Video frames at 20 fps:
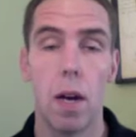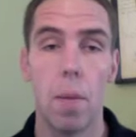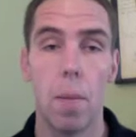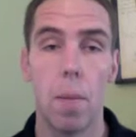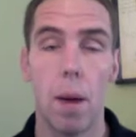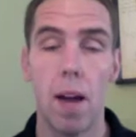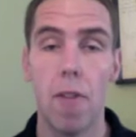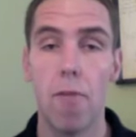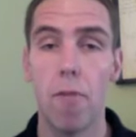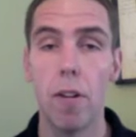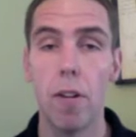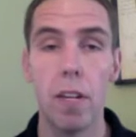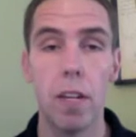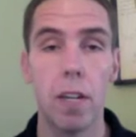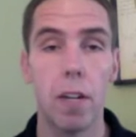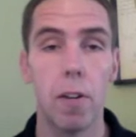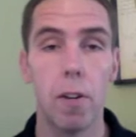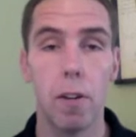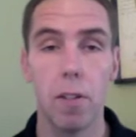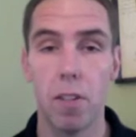Every
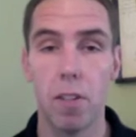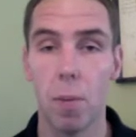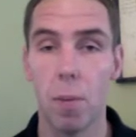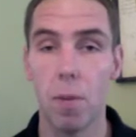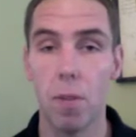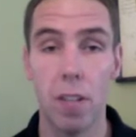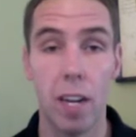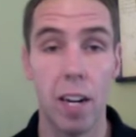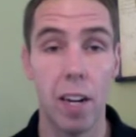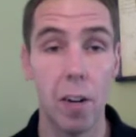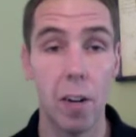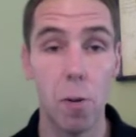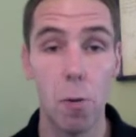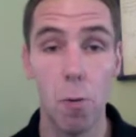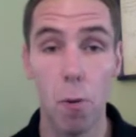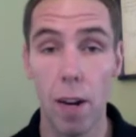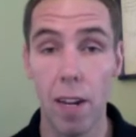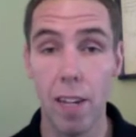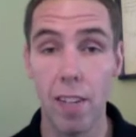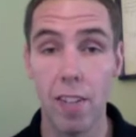year, someone's got a new
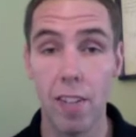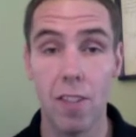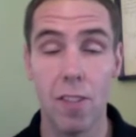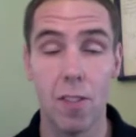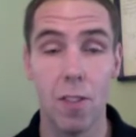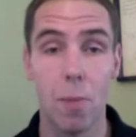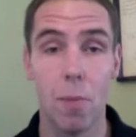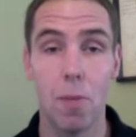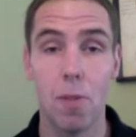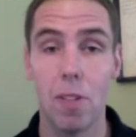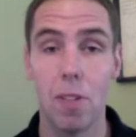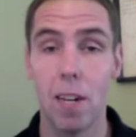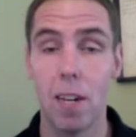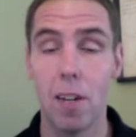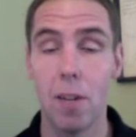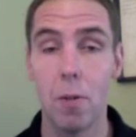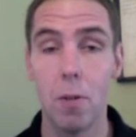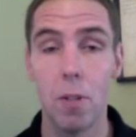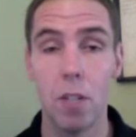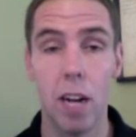race, someone's got a
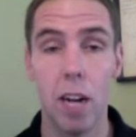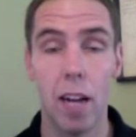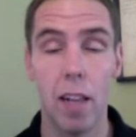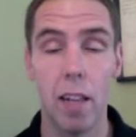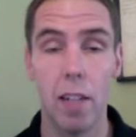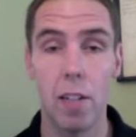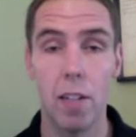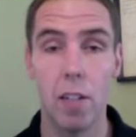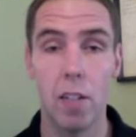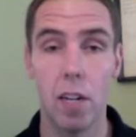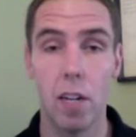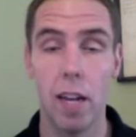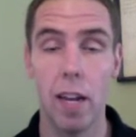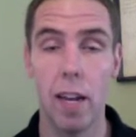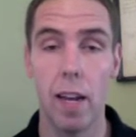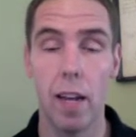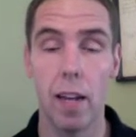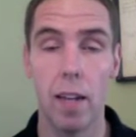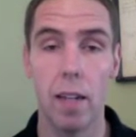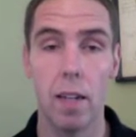new challenge,
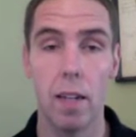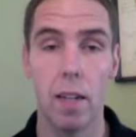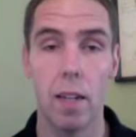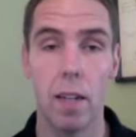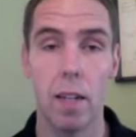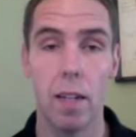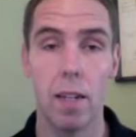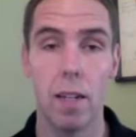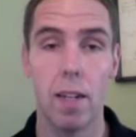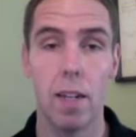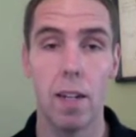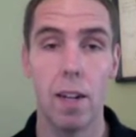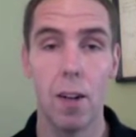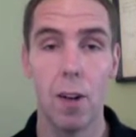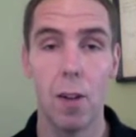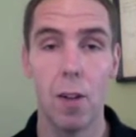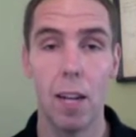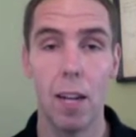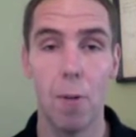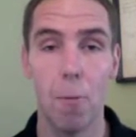and
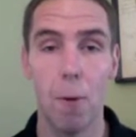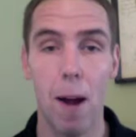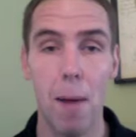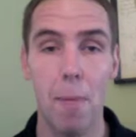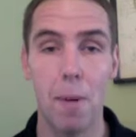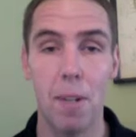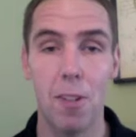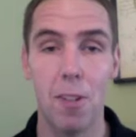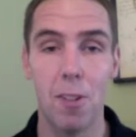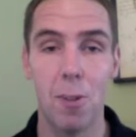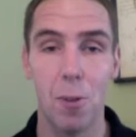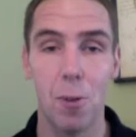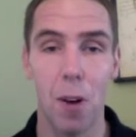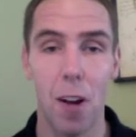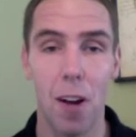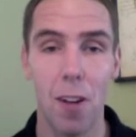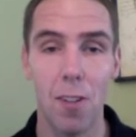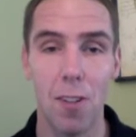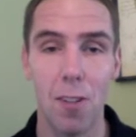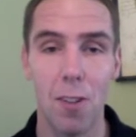like rabbits,
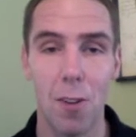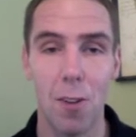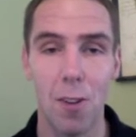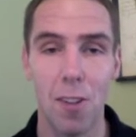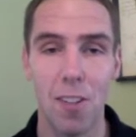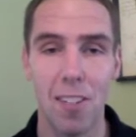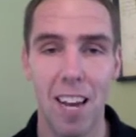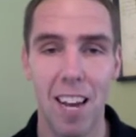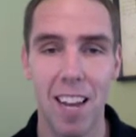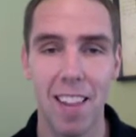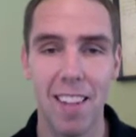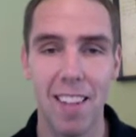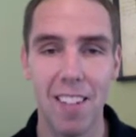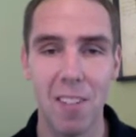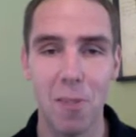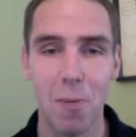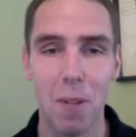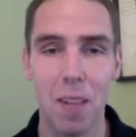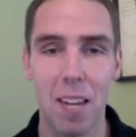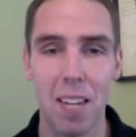us endurance
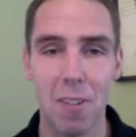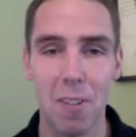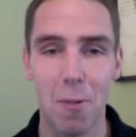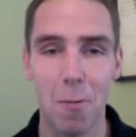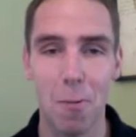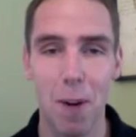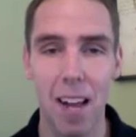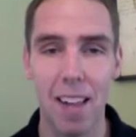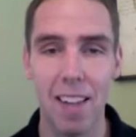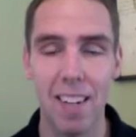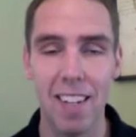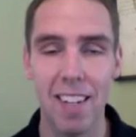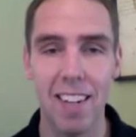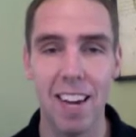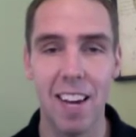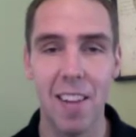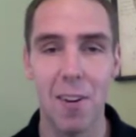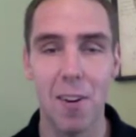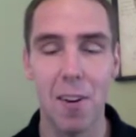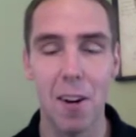athletes, we like to rally
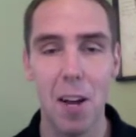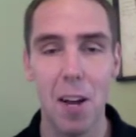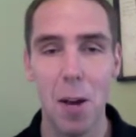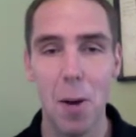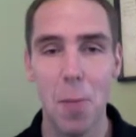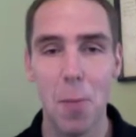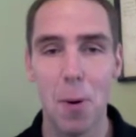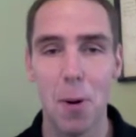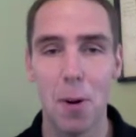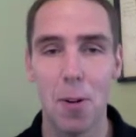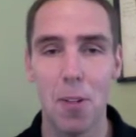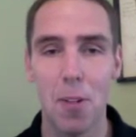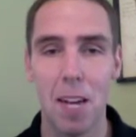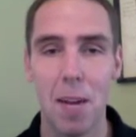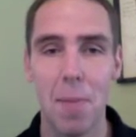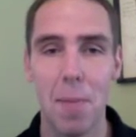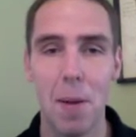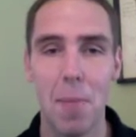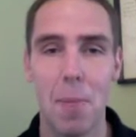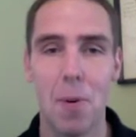together, put our
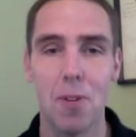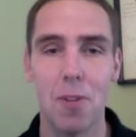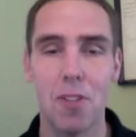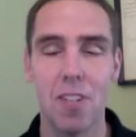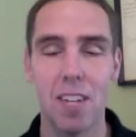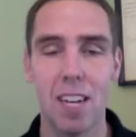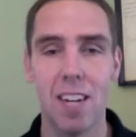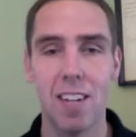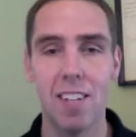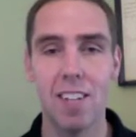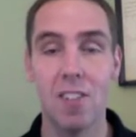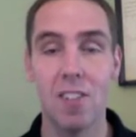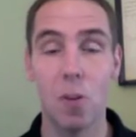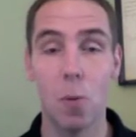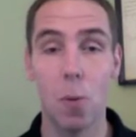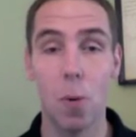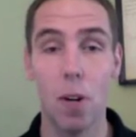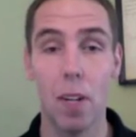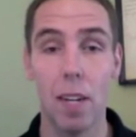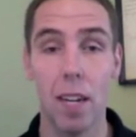Type A personalities to
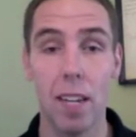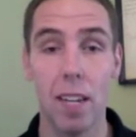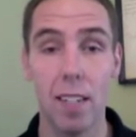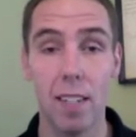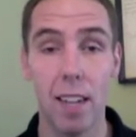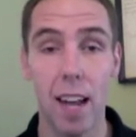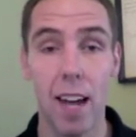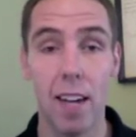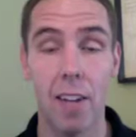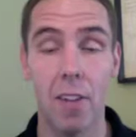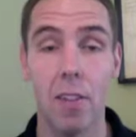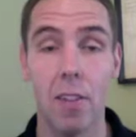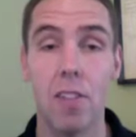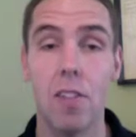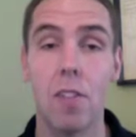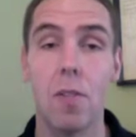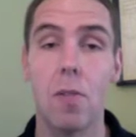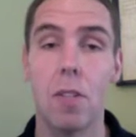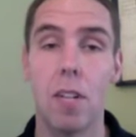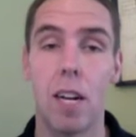work, and tackle these
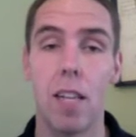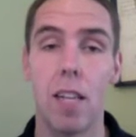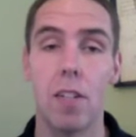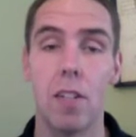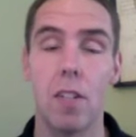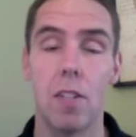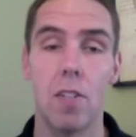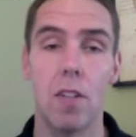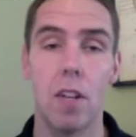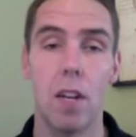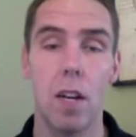new challenges.